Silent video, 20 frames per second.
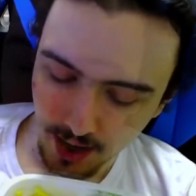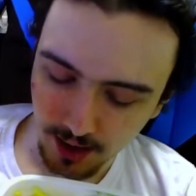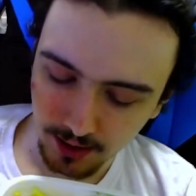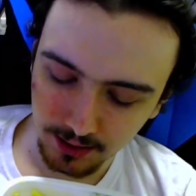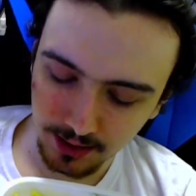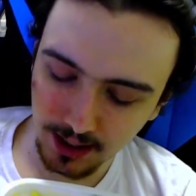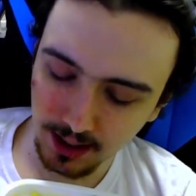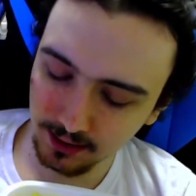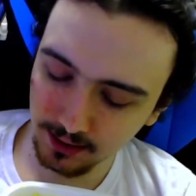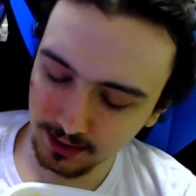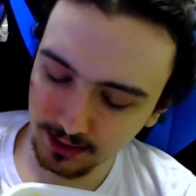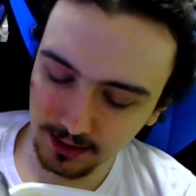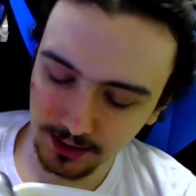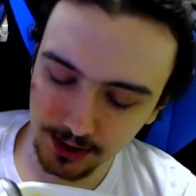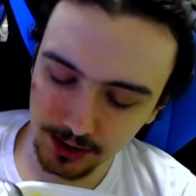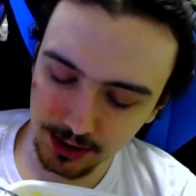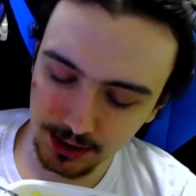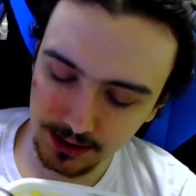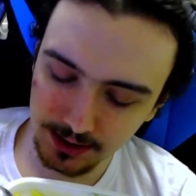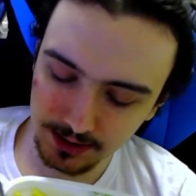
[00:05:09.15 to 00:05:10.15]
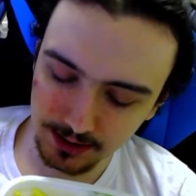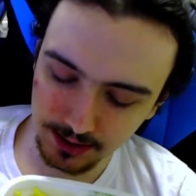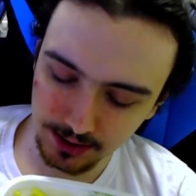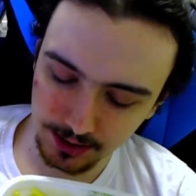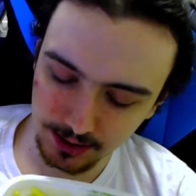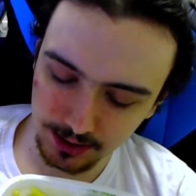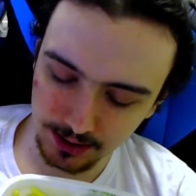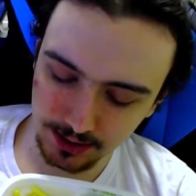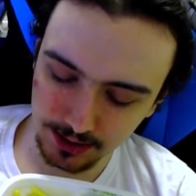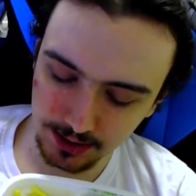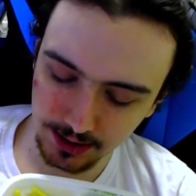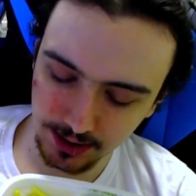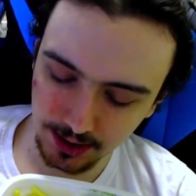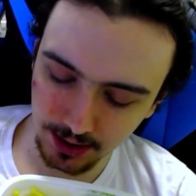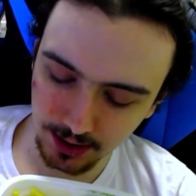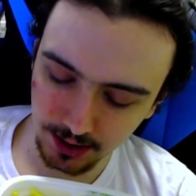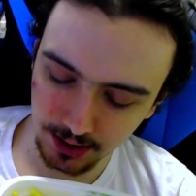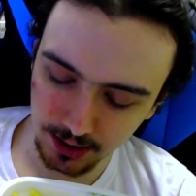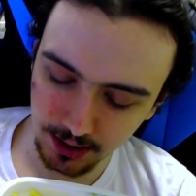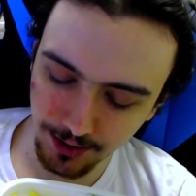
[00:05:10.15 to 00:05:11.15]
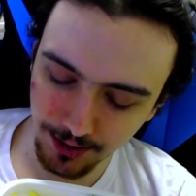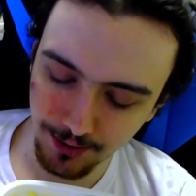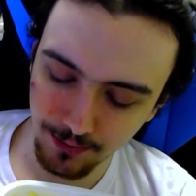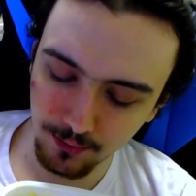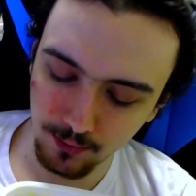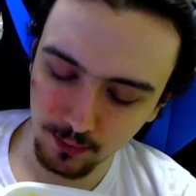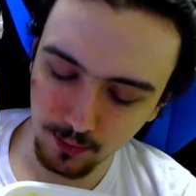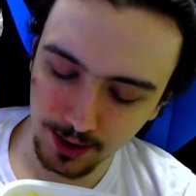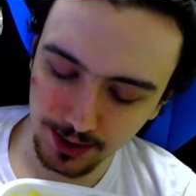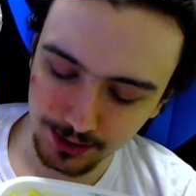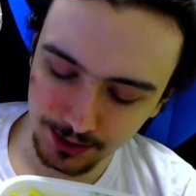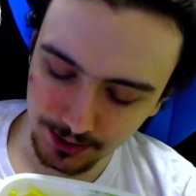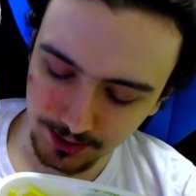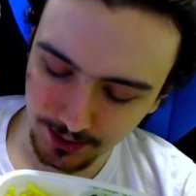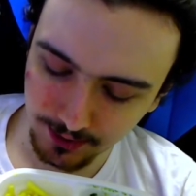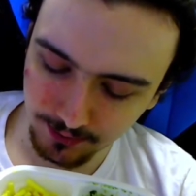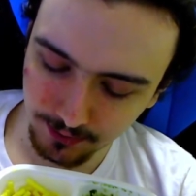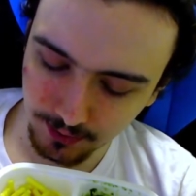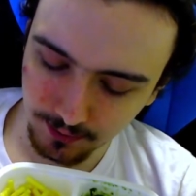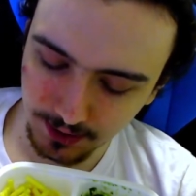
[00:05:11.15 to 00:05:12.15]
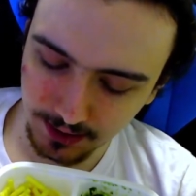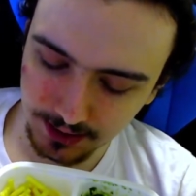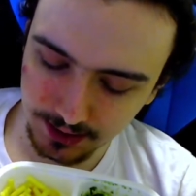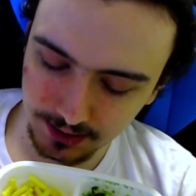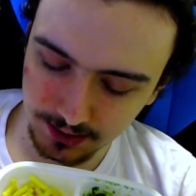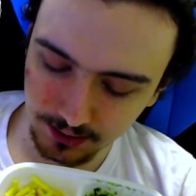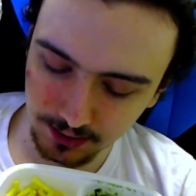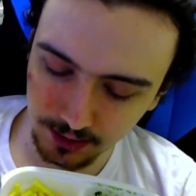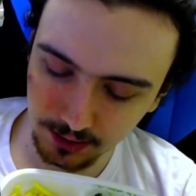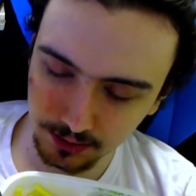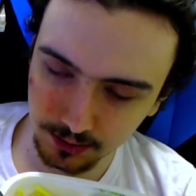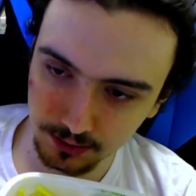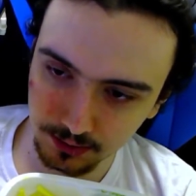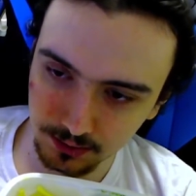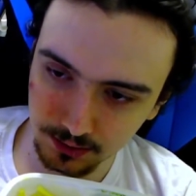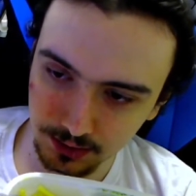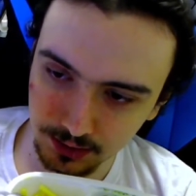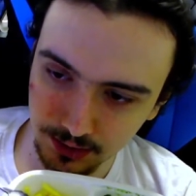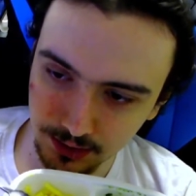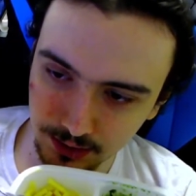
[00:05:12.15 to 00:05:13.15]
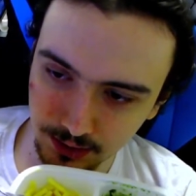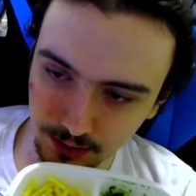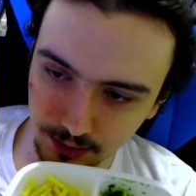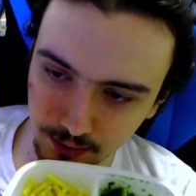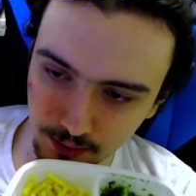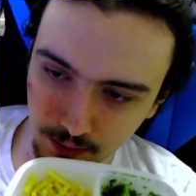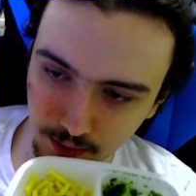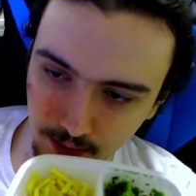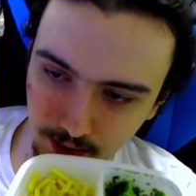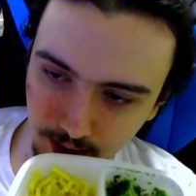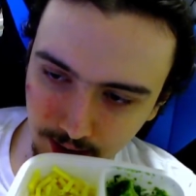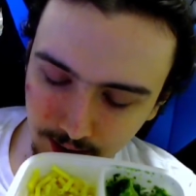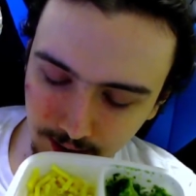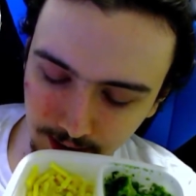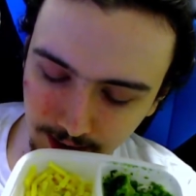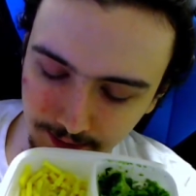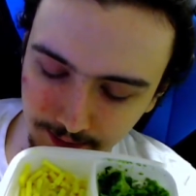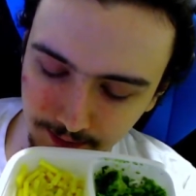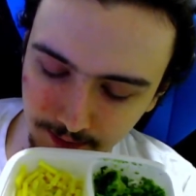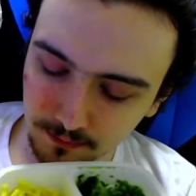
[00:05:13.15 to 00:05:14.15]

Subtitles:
Yeah, I think the cheese is just not rich enough for me. It's a little just too watery.